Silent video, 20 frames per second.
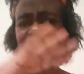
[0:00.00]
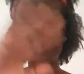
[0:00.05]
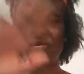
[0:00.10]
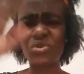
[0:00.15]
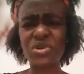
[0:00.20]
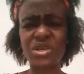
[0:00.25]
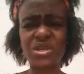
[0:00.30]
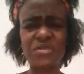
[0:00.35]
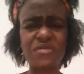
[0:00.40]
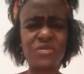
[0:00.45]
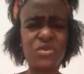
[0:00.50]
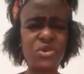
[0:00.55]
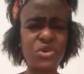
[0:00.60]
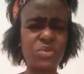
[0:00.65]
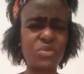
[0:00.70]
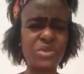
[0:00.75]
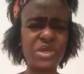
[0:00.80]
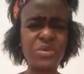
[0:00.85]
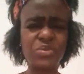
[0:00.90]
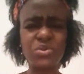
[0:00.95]
for giving your
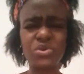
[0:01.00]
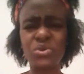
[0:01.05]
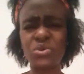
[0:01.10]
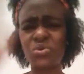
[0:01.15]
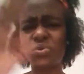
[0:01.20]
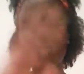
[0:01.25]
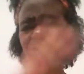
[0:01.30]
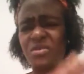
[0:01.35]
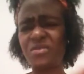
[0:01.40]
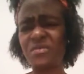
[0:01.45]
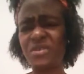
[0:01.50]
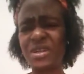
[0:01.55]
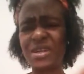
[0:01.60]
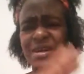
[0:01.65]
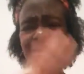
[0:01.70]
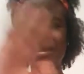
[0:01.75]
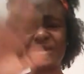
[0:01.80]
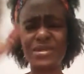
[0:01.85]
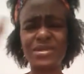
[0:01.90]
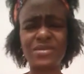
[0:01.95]
people the oil of
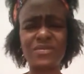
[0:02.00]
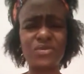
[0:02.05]
gladness,